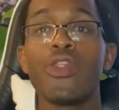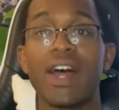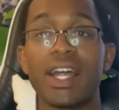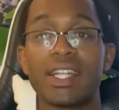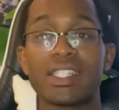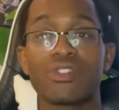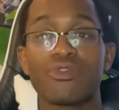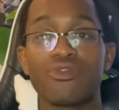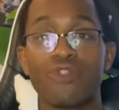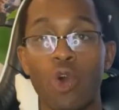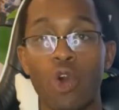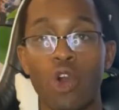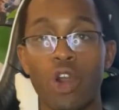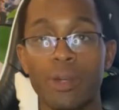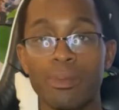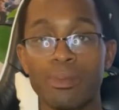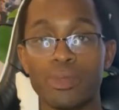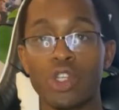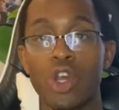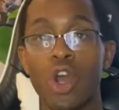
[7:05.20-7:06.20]
that's
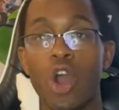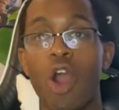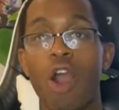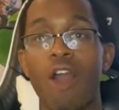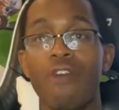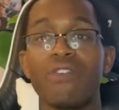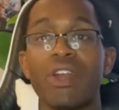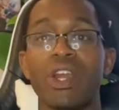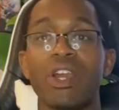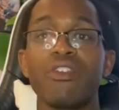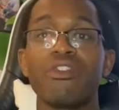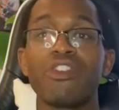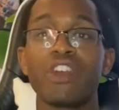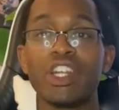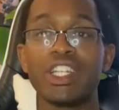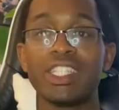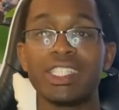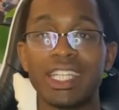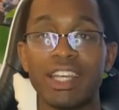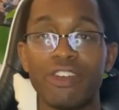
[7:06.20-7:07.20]
forms are very,
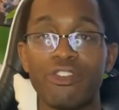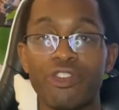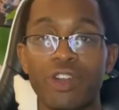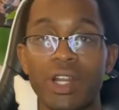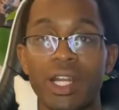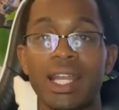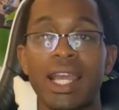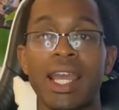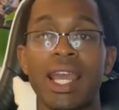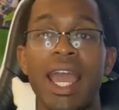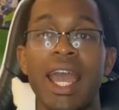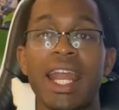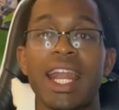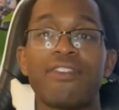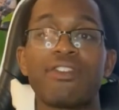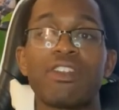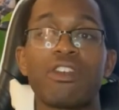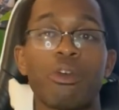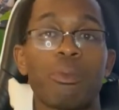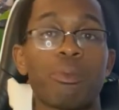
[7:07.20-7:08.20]
very different and
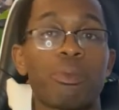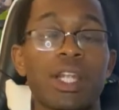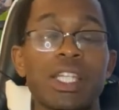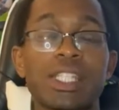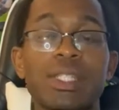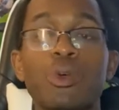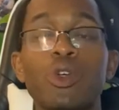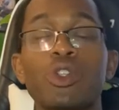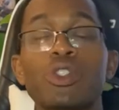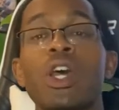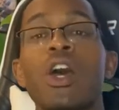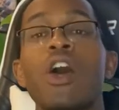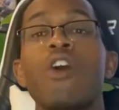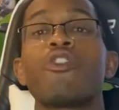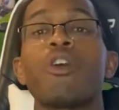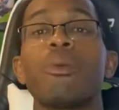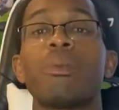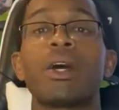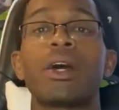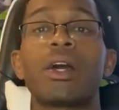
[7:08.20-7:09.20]
have different principles
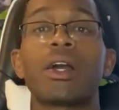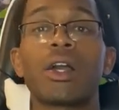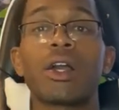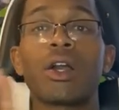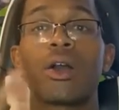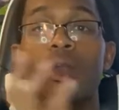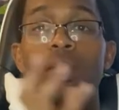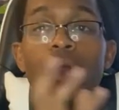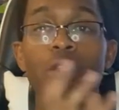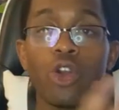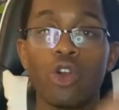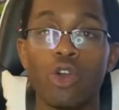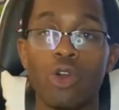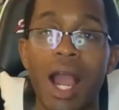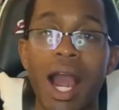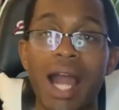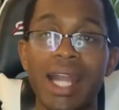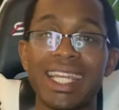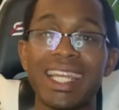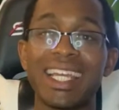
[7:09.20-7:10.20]
from the
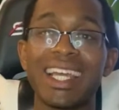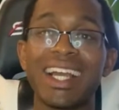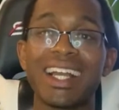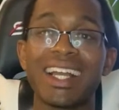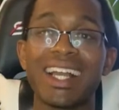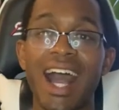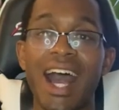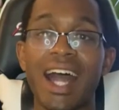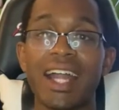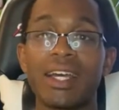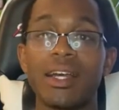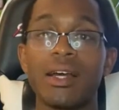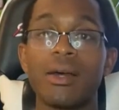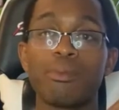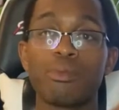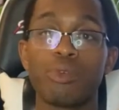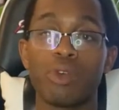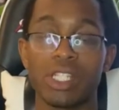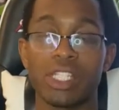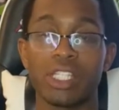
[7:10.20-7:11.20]
karate kata
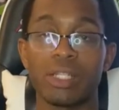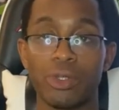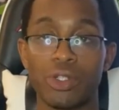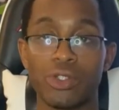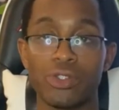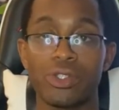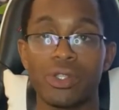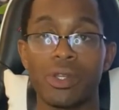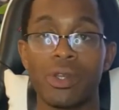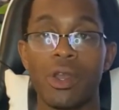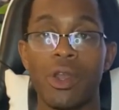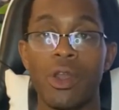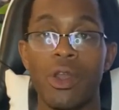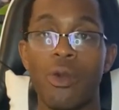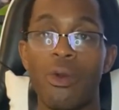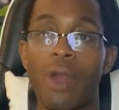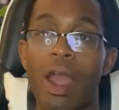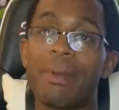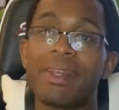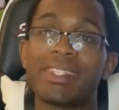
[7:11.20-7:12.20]
principles,
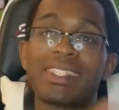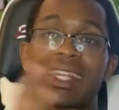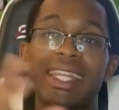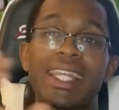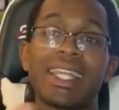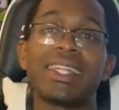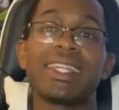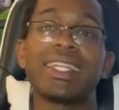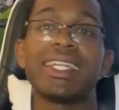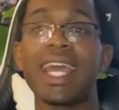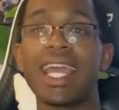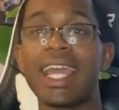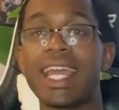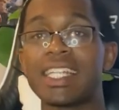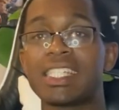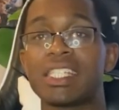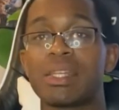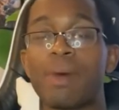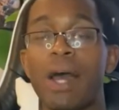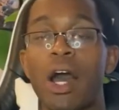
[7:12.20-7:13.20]
right? Because at the end of the day,
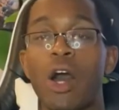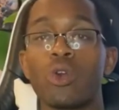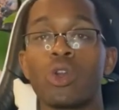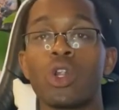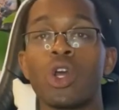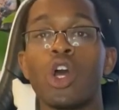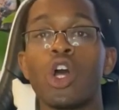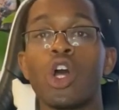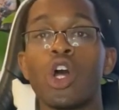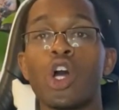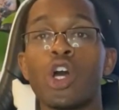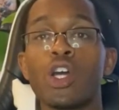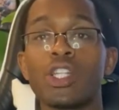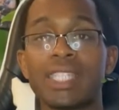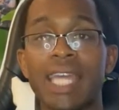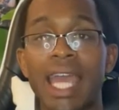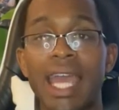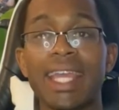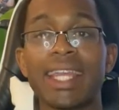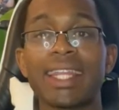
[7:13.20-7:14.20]
it's about
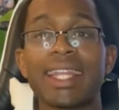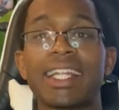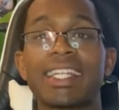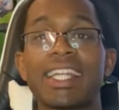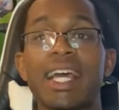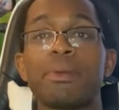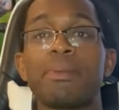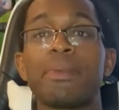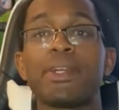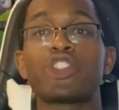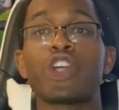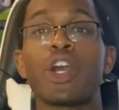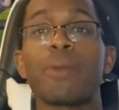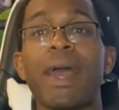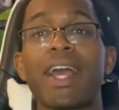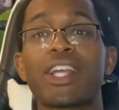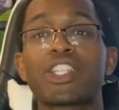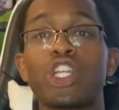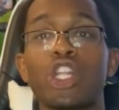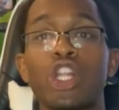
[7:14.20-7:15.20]
taking that time to make sure
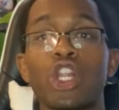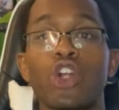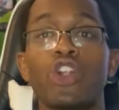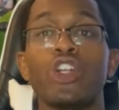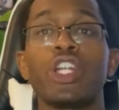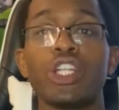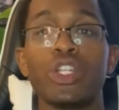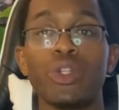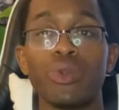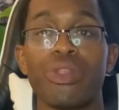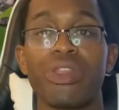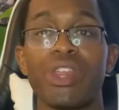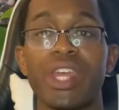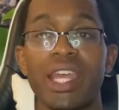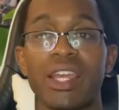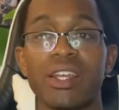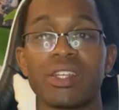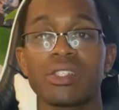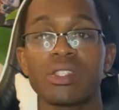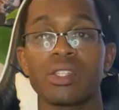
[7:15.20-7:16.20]
I'm actually learning new
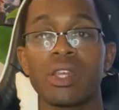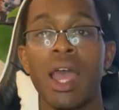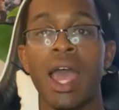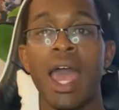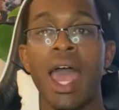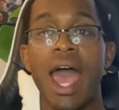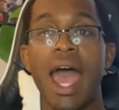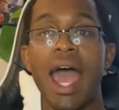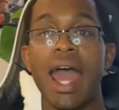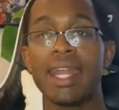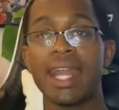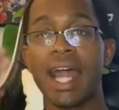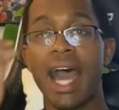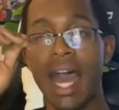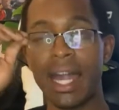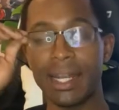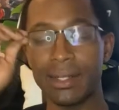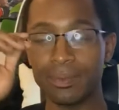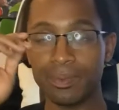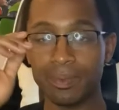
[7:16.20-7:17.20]
things and
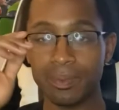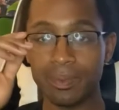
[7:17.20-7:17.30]
not